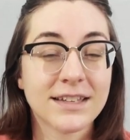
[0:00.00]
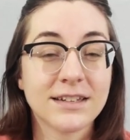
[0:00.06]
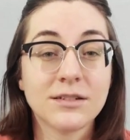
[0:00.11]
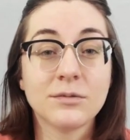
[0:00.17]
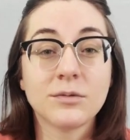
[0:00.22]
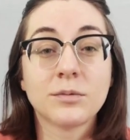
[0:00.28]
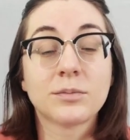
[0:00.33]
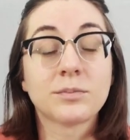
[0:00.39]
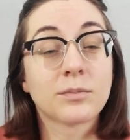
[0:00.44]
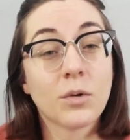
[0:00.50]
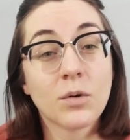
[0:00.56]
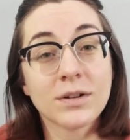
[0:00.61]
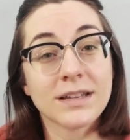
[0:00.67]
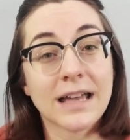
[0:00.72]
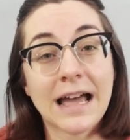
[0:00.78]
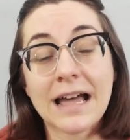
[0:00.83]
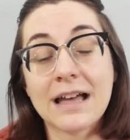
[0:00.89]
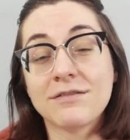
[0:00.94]
and you
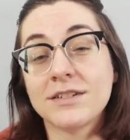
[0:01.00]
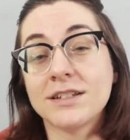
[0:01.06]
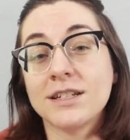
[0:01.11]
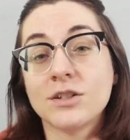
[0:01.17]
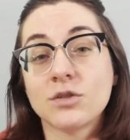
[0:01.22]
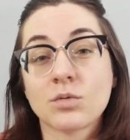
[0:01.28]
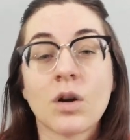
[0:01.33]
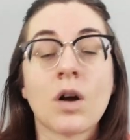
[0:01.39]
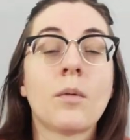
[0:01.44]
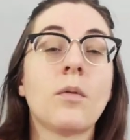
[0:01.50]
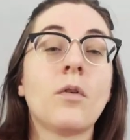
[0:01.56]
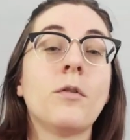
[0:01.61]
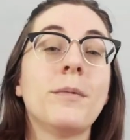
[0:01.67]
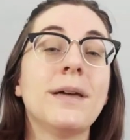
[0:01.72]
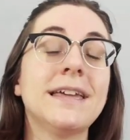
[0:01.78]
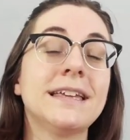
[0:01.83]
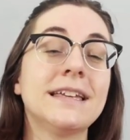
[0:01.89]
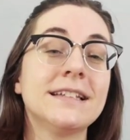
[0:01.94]
won't have any
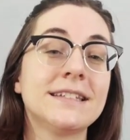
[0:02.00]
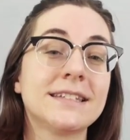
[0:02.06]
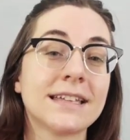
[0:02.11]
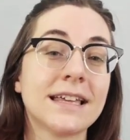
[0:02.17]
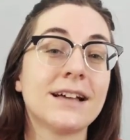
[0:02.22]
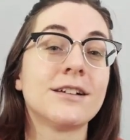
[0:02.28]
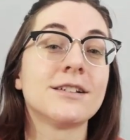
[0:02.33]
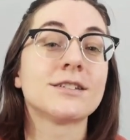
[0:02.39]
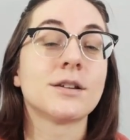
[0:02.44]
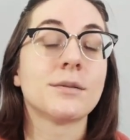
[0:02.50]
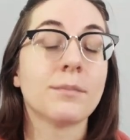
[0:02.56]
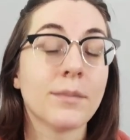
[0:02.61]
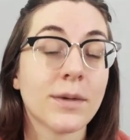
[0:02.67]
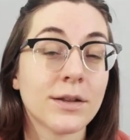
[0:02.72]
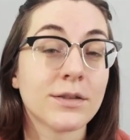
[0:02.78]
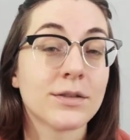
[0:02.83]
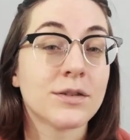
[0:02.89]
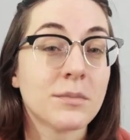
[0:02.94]
trouble making sales
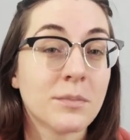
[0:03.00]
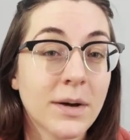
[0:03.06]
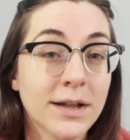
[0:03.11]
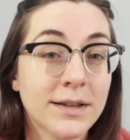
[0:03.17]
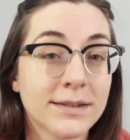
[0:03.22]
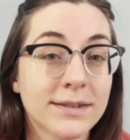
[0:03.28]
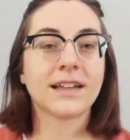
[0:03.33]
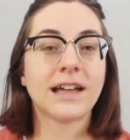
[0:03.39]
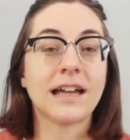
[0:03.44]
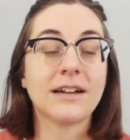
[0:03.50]
month to month.